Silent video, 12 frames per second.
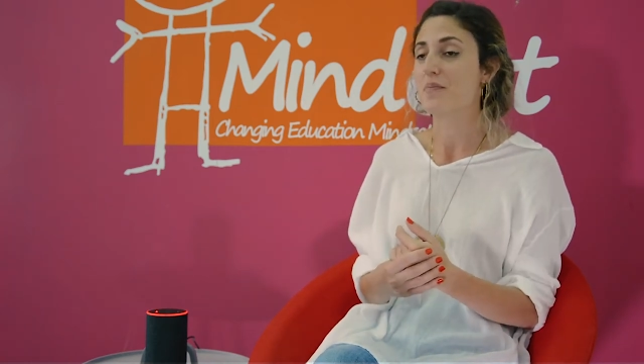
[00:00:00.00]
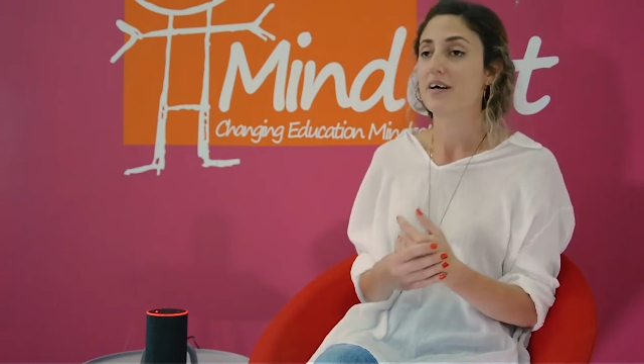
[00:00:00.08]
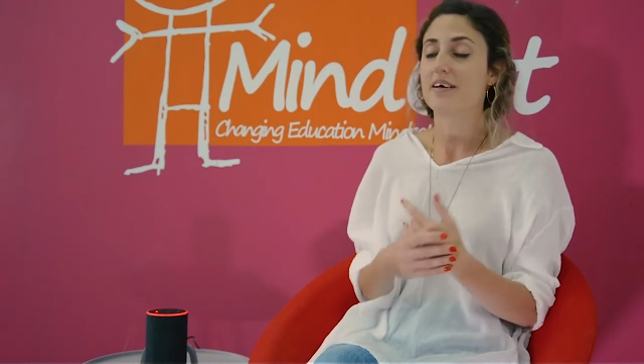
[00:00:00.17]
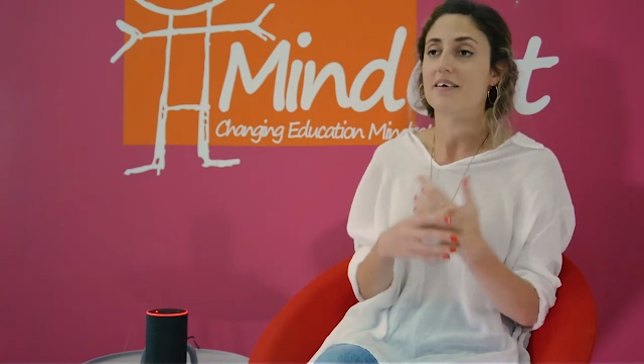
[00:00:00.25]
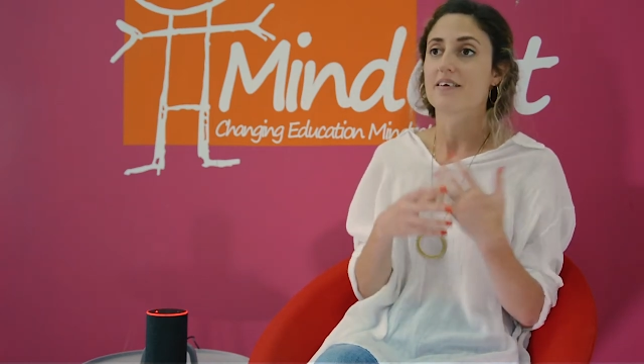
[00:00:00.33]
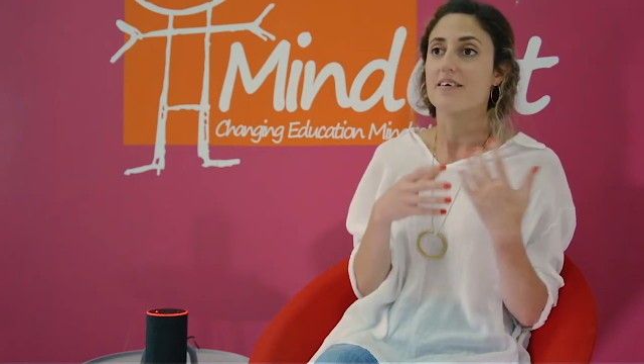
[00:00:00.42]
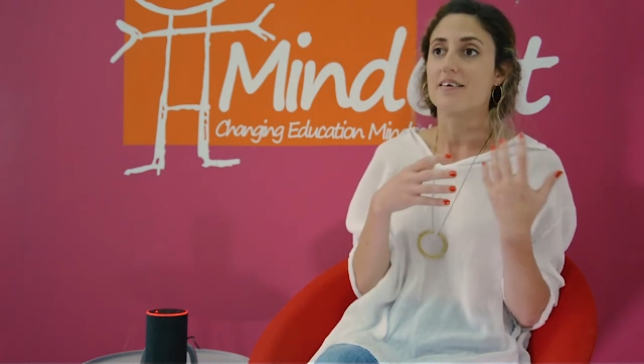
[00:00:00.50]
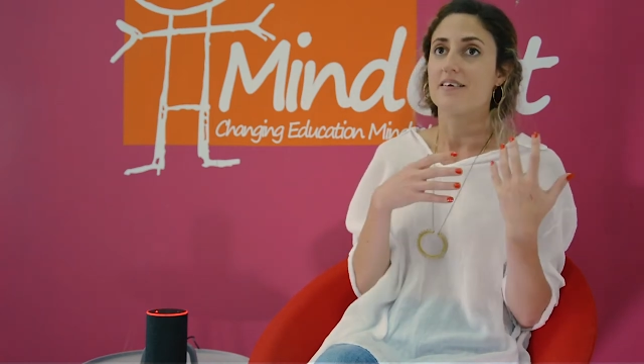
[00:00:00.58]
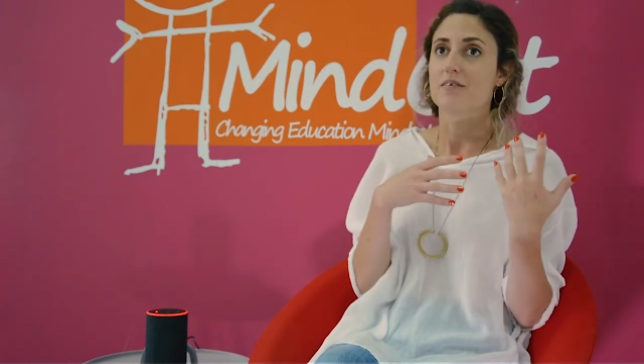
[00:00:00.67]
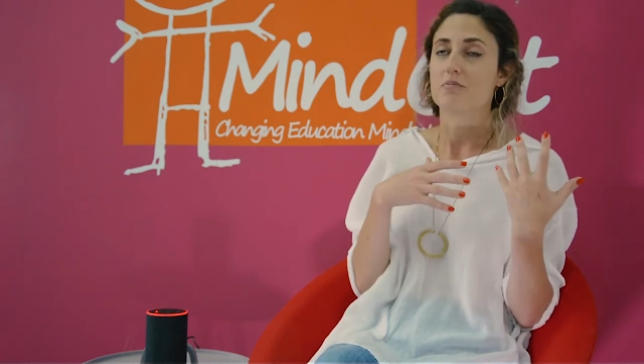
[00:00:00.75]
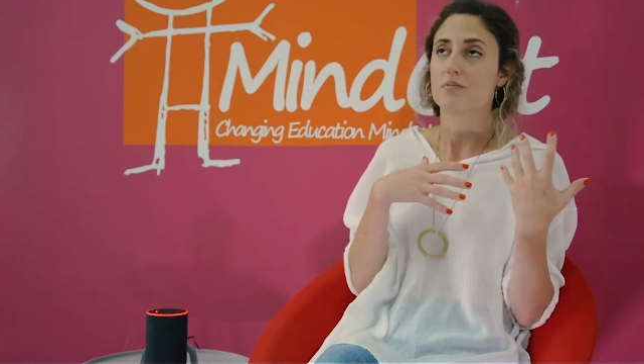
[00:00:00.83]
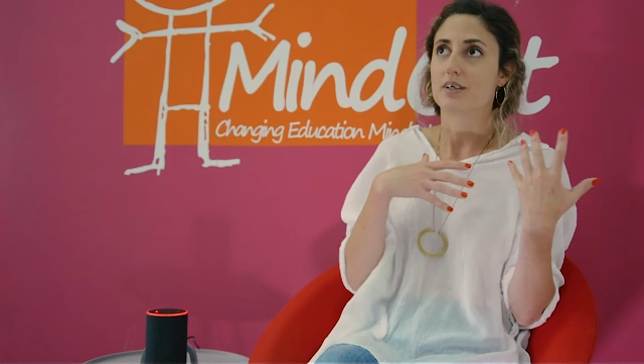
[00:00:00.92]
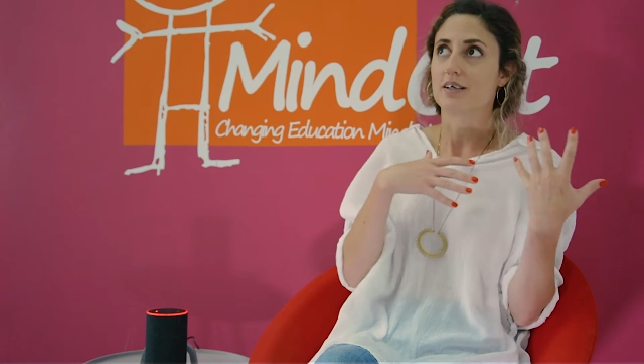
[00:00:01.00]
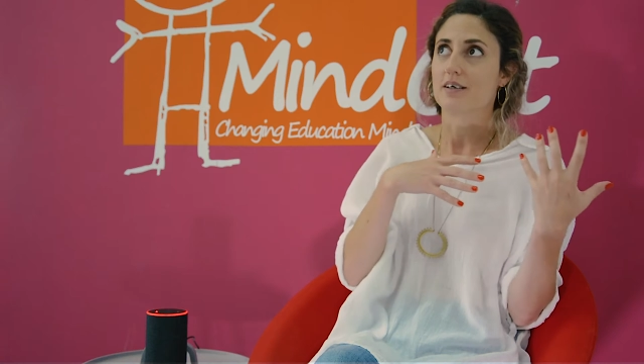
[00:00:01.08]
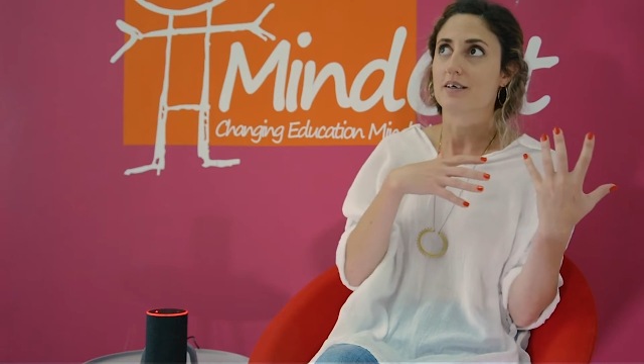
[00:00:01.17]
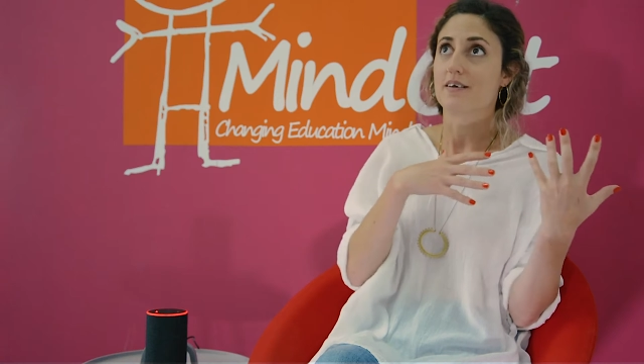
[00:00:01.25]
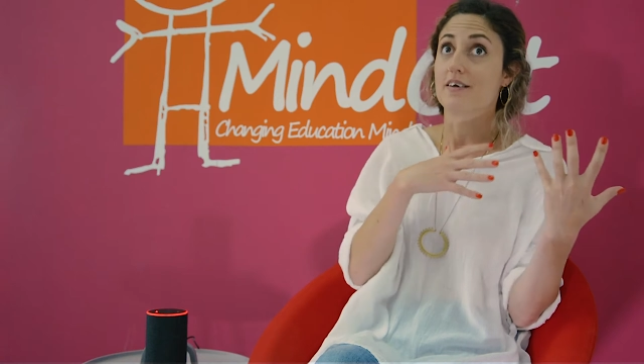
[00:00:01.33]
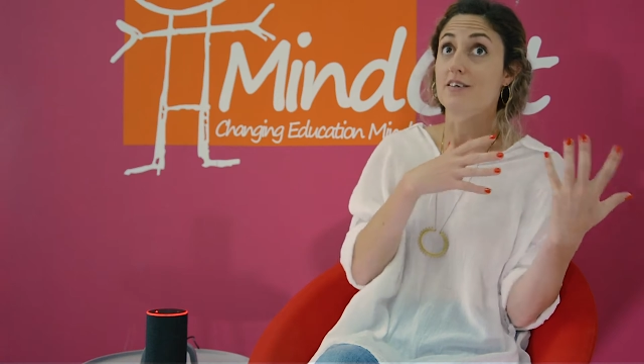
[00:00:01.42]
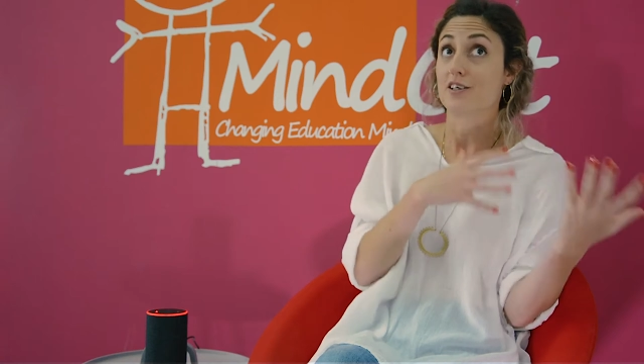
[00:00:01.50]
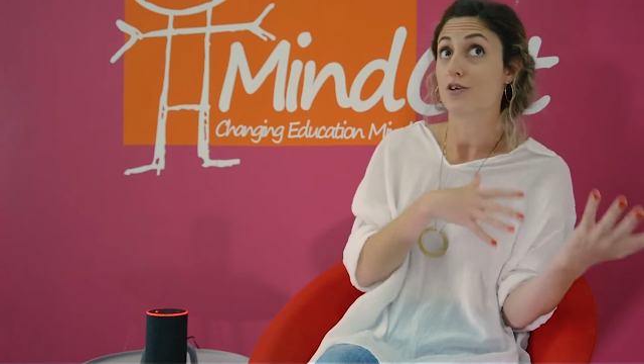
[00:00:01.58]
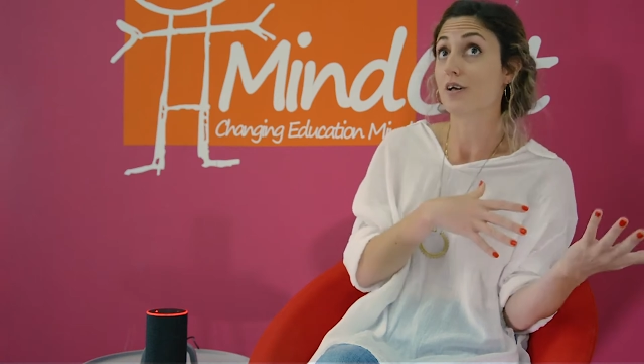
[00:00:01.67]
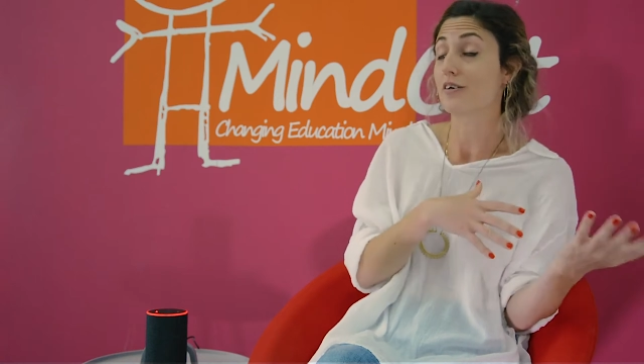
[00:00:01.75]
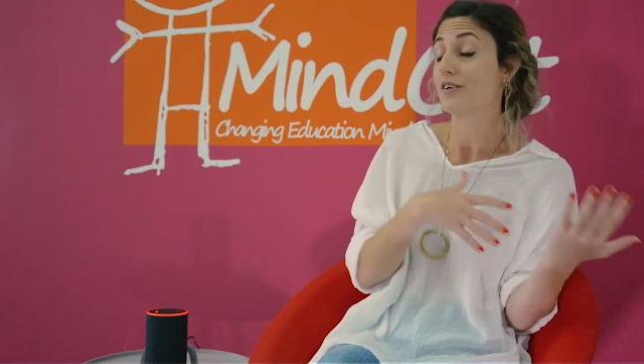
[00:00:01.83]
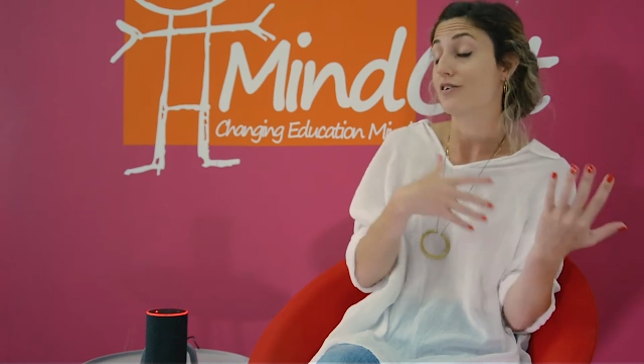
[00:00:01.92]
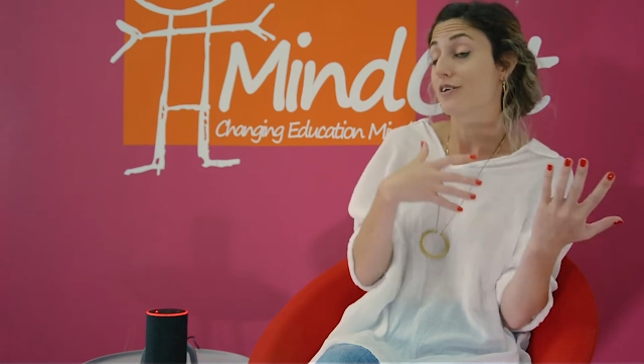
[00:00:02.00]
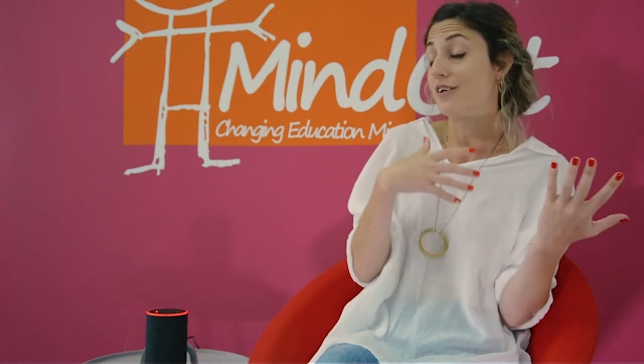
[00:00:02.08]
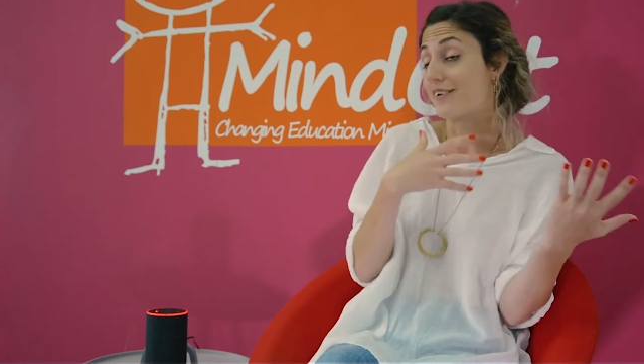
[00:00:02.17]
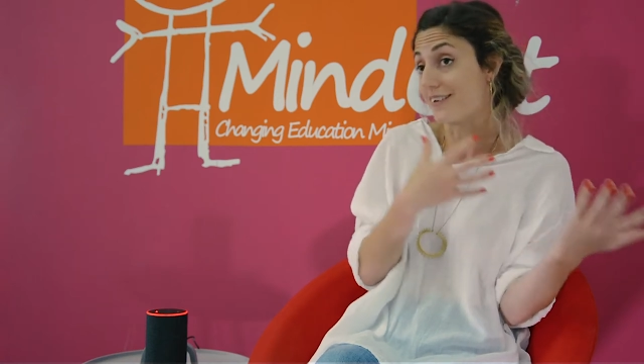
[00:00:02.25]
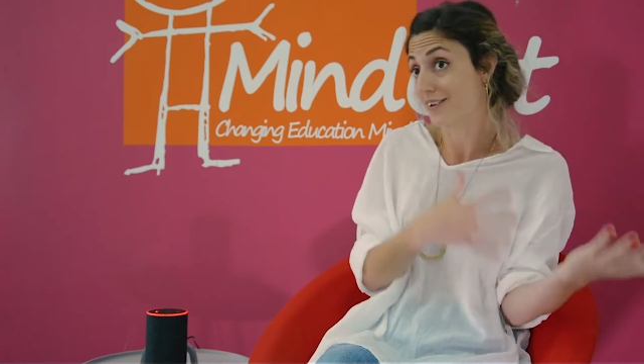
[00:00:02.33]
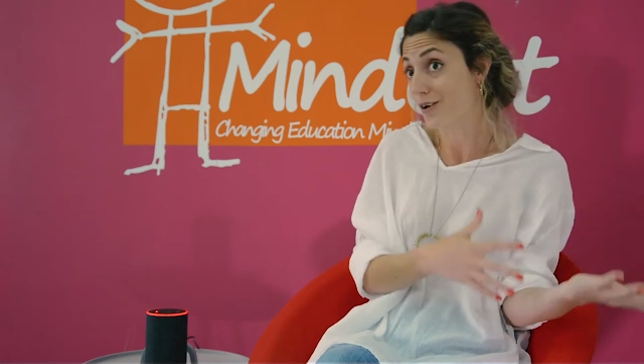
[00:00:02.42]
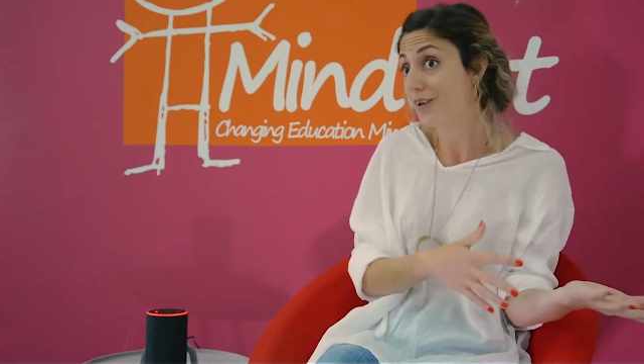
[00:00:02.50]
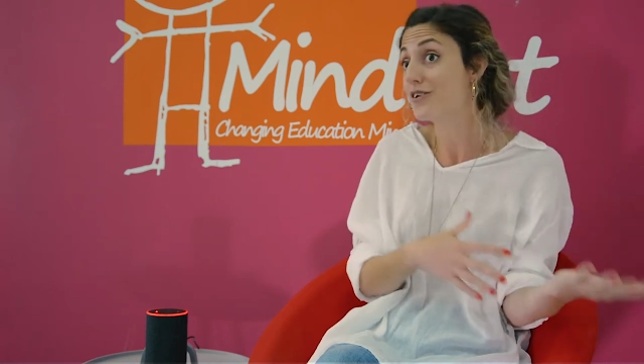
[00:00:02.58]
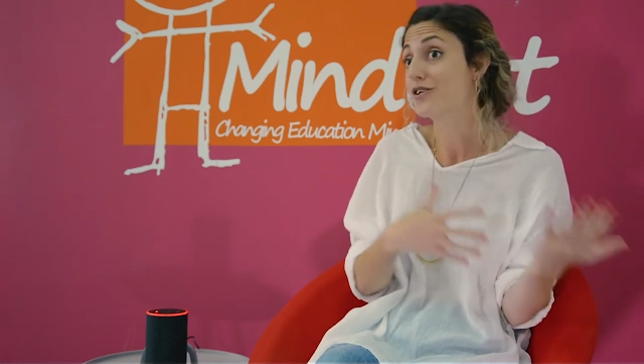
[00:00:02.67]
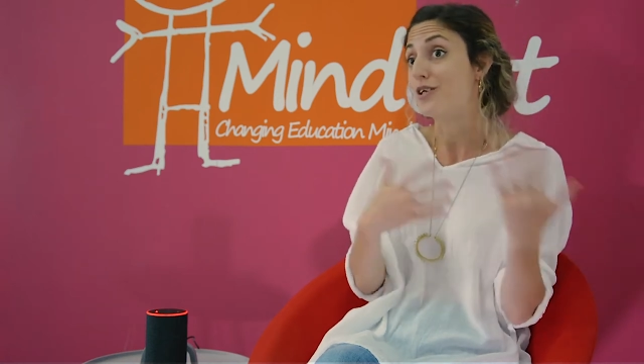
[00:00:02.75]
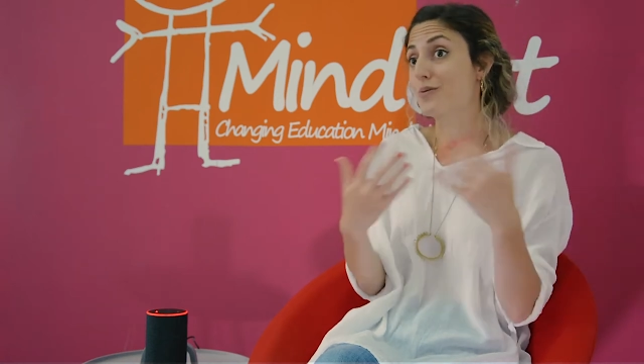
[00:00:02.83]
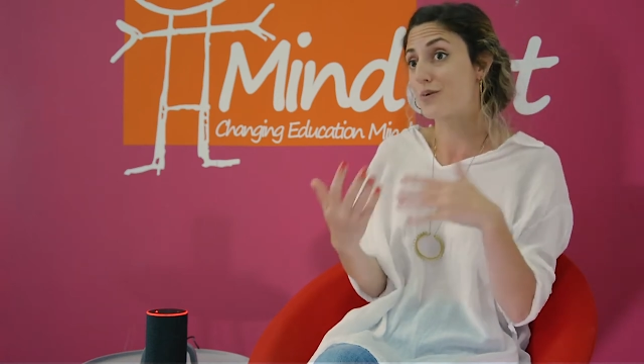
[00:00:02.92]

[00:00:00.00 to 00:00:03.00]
and the technology